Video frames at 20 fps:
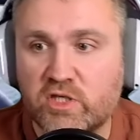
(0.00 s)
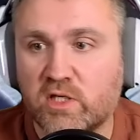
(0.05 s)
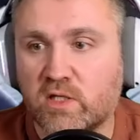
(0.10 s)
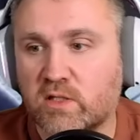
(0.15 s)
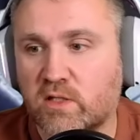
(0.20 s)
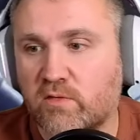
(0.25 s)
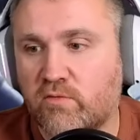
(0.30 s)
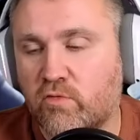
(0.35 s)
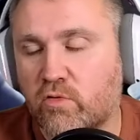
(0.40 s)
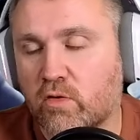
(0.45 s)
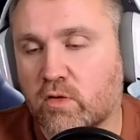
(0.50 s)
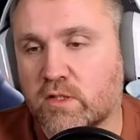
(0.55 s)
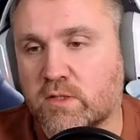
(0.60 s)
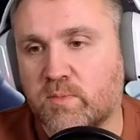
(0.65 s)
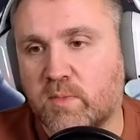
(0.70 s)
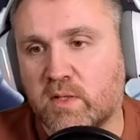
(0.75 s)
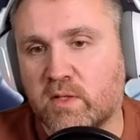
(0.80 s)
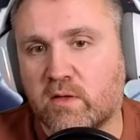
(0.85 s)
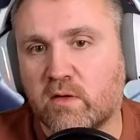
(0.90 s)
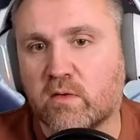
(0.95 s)
if you're a
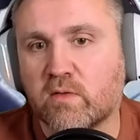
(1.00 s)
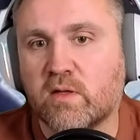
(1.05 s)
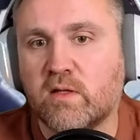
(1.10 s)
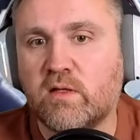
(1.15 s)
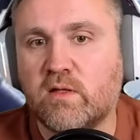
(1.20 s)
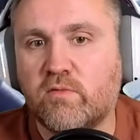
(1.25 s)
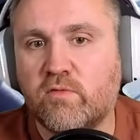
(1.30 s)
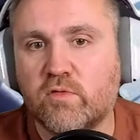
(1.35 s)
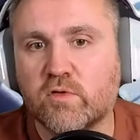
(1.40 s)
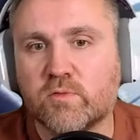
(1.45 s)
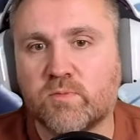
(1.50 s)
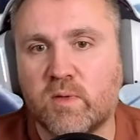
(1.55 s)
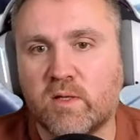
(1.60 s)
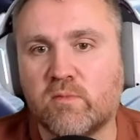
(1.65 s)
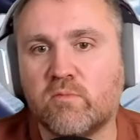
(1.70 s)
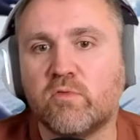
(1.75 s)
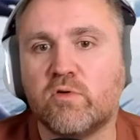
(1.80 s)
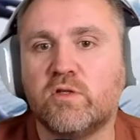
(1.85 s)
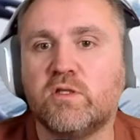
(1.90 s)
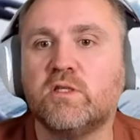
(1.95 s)
spender than if you spend
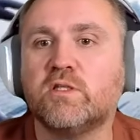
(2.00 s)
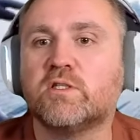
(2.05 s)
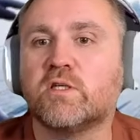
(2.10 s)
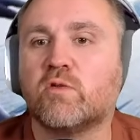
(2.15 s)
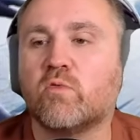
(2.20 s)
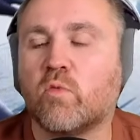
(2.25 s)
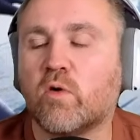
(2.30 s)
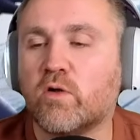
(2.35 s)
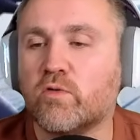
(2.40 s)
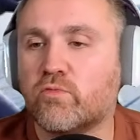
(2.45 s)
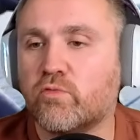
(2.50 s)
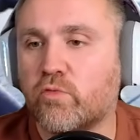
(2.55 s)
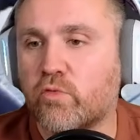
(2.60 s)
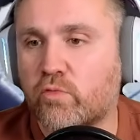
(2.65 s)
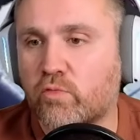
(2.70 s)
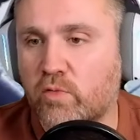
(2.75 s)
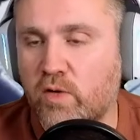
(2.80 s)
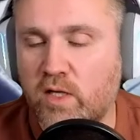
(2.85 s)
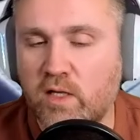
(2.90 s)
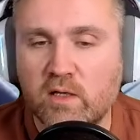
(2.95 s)
money in Gen 1 to
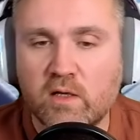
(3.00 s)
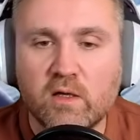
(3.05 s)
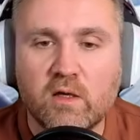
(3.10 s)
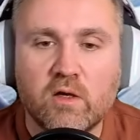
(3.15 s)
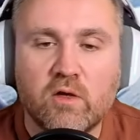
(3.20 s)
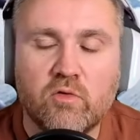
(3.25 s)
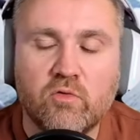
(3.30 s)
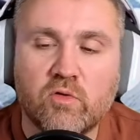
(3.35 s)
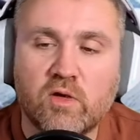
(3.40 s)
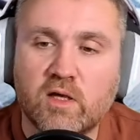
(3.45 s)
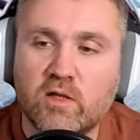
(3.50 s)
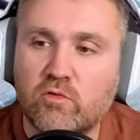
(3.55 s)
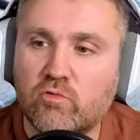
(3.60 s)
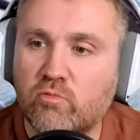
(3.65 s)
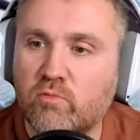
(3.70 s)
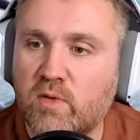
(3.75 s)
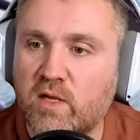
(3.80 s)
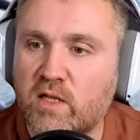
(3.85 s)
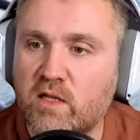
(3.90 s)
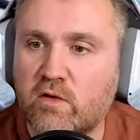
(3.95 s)
3. You can do
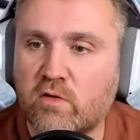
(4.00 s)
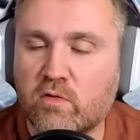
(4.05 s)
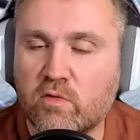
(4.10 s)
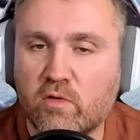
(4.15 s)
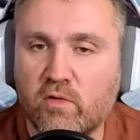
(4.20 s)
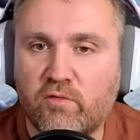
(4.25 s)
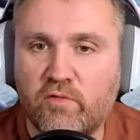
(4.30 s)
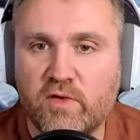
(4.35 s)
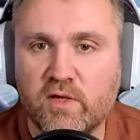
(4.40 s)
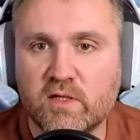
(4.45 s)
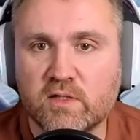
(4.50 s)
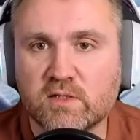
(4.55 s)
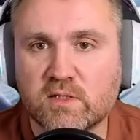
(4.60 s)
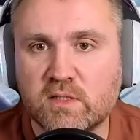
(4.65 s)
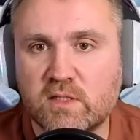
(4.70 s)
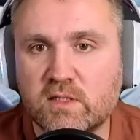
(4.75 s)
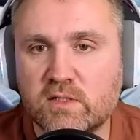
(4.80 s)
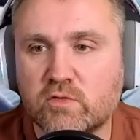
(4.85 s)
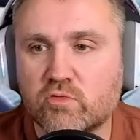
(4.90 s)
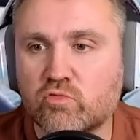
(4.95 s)
many other things.
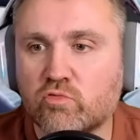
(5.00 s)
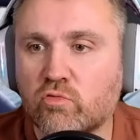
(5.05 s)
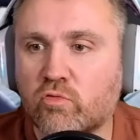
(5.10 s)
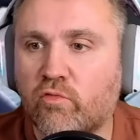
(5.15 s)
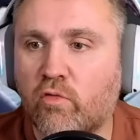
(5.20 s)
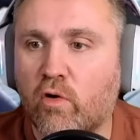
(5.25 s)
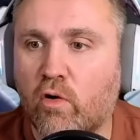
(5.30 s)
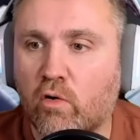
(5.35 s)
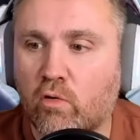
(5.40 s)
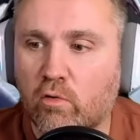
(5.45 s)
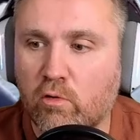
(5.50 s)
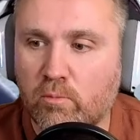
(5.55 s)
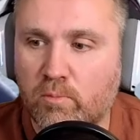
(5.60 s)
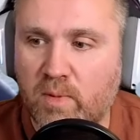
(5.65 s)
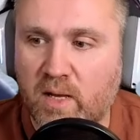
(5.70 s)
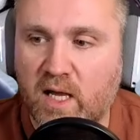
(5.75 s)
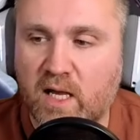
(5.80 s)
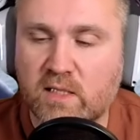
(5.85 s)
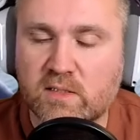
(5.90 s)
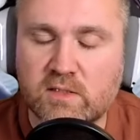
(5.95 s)
It's true for all
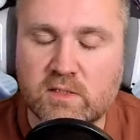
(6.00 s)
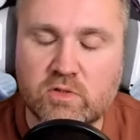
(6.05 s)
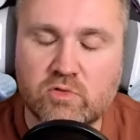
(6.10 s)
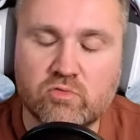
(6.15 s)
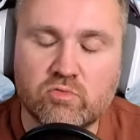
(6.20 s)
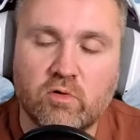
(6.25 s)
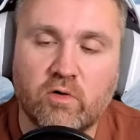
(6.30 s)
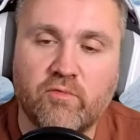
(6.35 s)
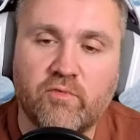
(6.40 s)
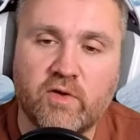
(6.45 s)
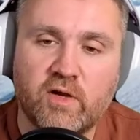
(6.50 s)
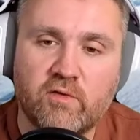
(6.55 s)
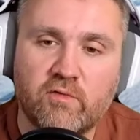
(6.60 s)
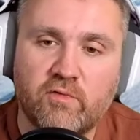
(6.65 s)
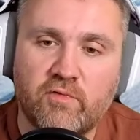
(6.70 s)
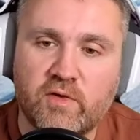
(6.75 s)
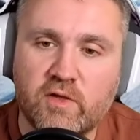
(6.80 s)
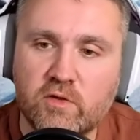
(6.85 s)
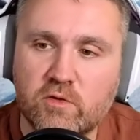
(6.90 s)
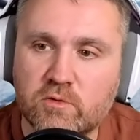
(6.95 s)
packs. It's true of
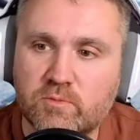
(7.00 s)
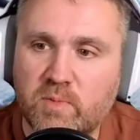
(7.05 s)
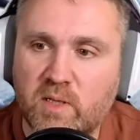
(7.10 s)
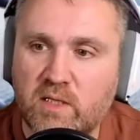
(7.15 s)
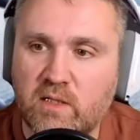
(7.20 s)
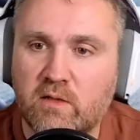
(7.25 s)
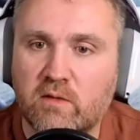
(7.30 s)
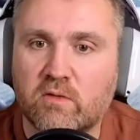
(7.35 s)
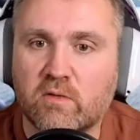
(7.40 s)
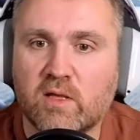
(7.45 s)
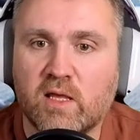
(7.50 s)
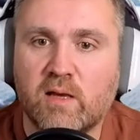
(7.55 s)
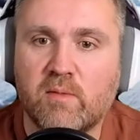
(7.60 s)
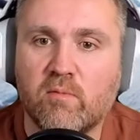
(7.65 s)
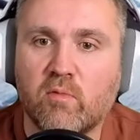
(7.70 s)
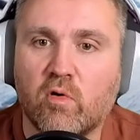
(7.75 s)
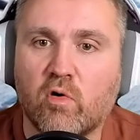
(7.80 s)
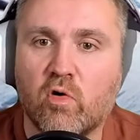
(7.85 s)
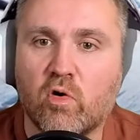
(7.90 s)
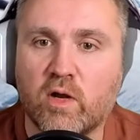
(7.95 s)
everything you spend in the game,
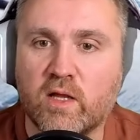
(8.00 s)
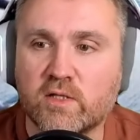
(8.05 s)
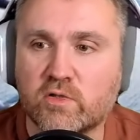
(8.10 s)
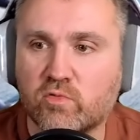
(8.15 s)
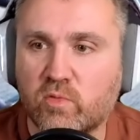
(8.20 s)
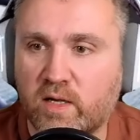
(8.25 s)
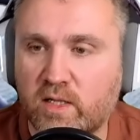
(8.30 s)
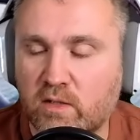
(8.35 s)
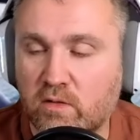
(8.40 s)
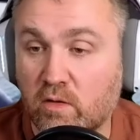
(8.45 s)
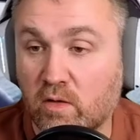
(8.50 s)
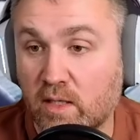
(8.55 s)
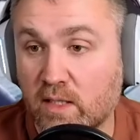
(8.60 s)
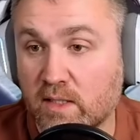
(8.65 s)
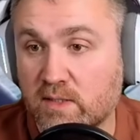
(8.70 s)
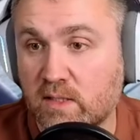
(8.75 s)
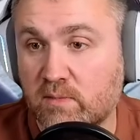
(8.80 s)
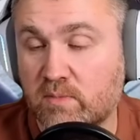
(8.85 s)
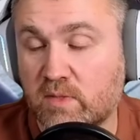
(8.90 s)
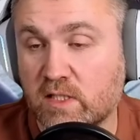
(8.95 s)
more or less right now,
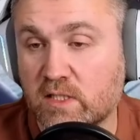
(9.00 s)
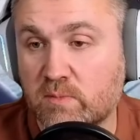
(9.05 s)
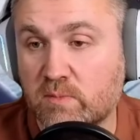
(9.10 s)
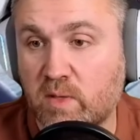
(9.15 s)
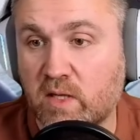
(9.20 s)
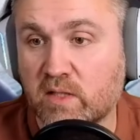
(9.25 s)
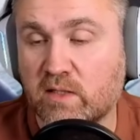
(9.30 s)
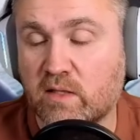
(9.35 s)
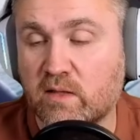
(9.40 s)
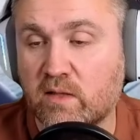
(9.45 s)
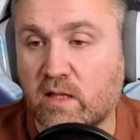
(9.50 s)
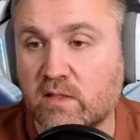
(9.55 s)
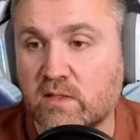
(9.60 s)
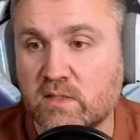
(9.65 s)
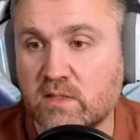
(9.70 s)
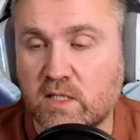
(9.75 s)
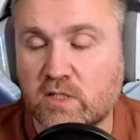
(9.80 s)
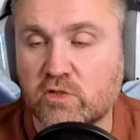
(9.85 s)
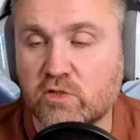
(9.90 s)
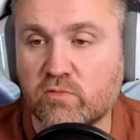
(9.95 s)
except expert at that
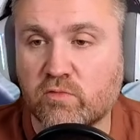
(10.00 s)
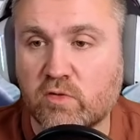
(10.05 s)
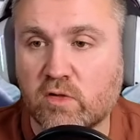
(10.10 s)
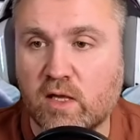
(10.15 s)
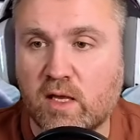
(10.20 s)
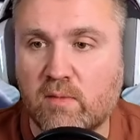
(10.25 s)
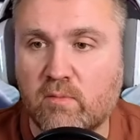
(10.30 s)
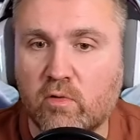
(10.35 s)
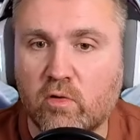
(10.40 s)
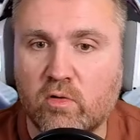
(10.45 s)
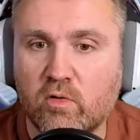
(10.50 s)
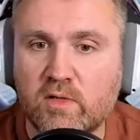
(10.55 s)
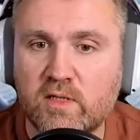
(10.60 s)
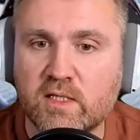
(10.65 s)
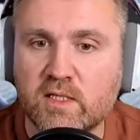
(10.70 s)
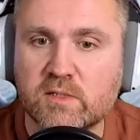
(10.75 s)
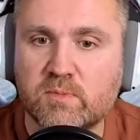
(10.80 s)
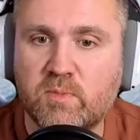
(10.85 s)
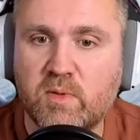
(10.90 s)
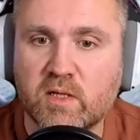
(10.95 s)
stage of the game. Only
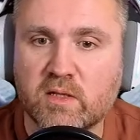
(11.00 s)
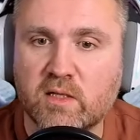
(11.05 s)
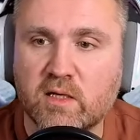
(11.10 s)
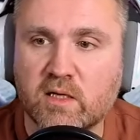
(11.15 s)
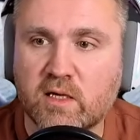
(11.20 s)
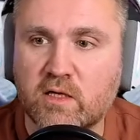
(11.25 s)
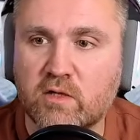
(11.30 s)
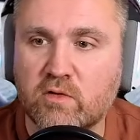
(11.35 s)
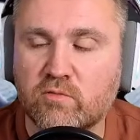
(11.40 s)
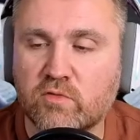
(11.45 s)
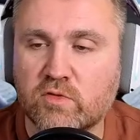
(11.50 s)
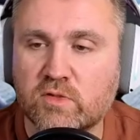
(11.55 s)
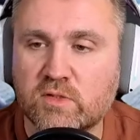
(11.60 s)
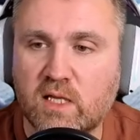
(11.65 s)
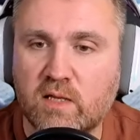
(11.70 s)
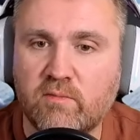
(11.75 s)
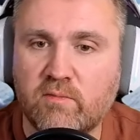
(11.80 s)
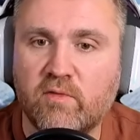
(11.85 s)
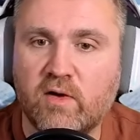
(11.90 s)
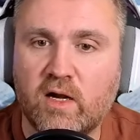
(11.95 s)
expert are kind of the
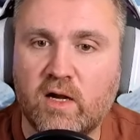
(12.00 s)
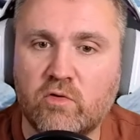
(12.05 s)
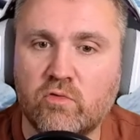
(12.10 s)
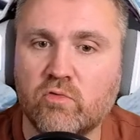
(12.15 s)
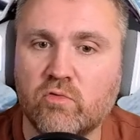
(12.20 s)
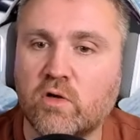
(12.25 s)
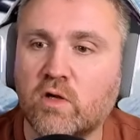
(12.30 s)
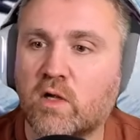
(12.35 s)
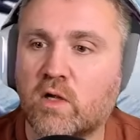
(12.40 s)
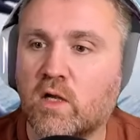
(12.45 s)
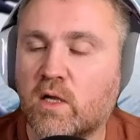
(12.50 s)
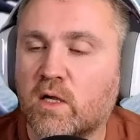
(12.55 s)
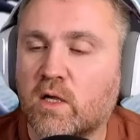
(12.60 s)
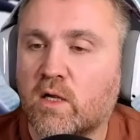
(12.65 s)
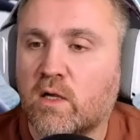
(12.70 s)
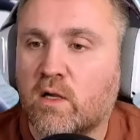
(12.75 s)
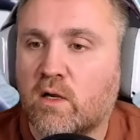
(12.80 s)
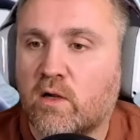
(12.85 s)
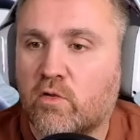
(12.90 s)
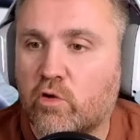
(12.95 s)
same value,
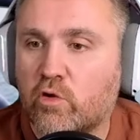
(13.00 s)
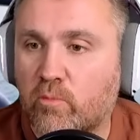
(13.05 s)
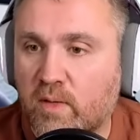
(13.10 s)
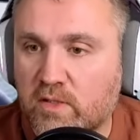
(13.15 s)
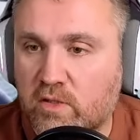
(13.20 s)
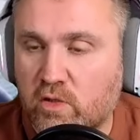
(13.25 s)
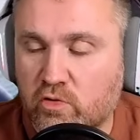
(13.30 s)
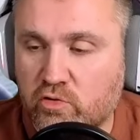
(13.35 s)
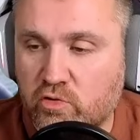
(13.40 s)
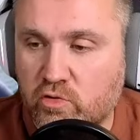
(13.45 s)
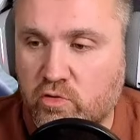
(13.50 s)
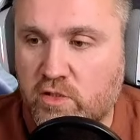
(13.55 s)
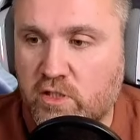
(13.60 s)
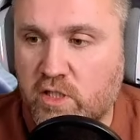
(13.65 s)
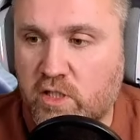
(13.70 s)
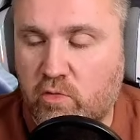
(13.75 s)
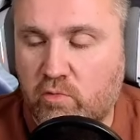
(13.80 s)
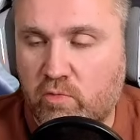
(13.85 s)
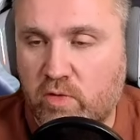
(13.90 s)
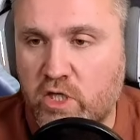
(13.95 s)
no matter the
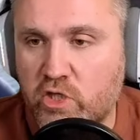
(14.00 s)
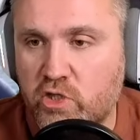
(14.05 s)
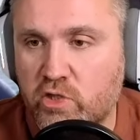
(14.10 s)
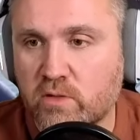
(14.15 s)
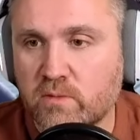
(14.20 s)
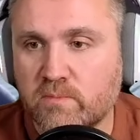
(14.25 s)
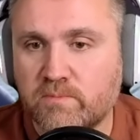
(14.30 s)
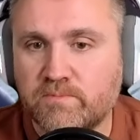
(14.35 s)
generation.